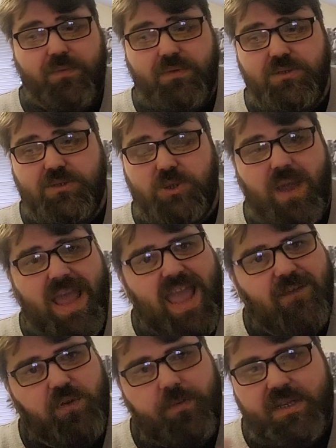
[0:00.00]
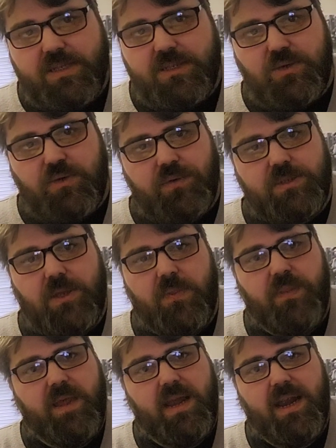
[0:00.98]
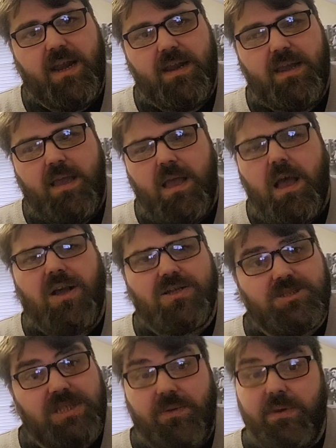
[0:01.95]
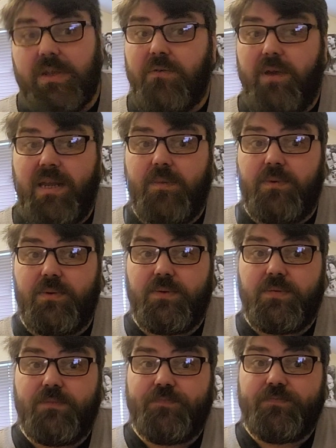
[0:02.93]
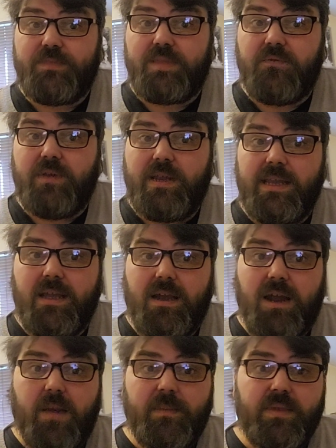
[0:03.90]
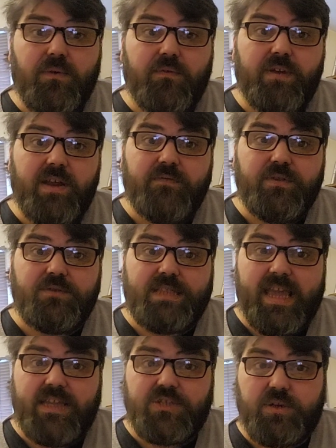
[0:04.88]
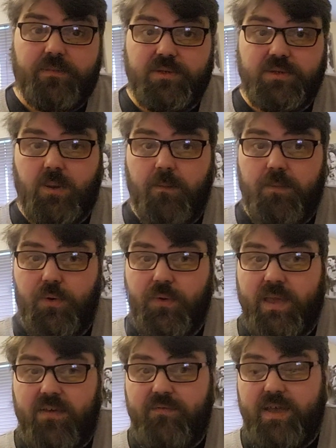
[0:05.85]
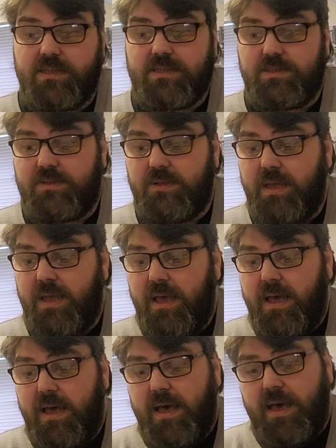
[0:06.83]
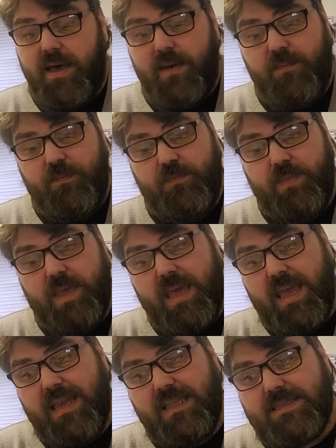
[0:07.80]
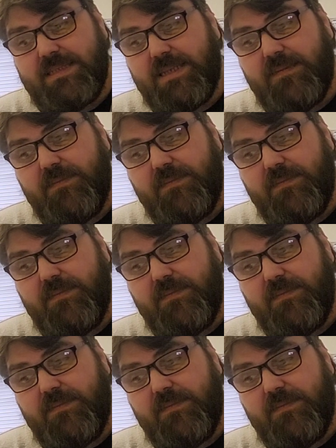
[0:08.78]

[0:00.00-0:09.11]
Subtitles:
So everybody's stories on there are so incredible. They really are. I mean, there were very few day trippers on board that vessel. And it's